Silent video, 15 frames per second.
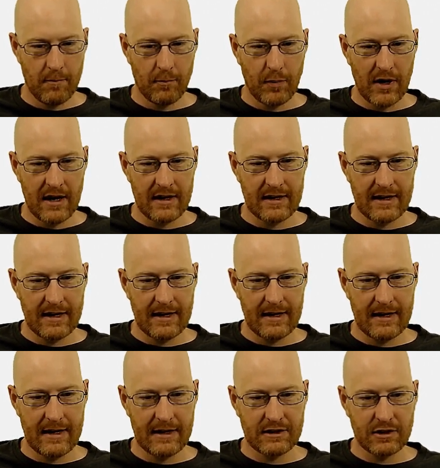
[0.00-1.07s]
but
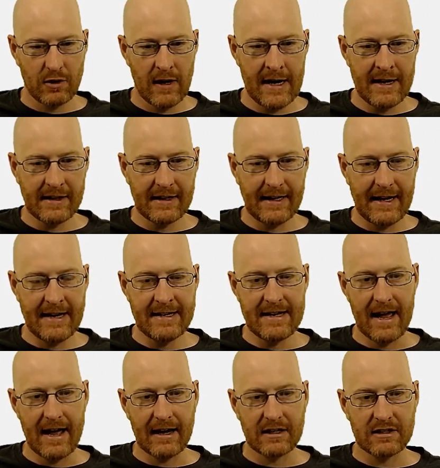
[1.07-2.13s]
it's creating an
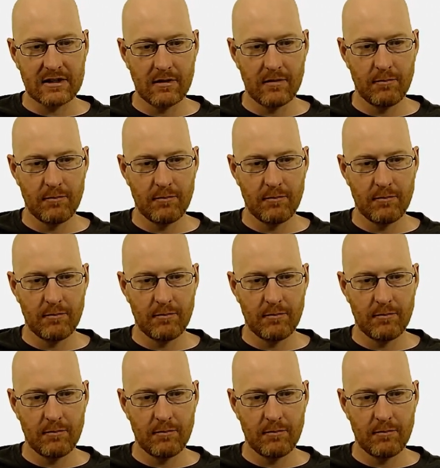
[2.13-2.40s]
index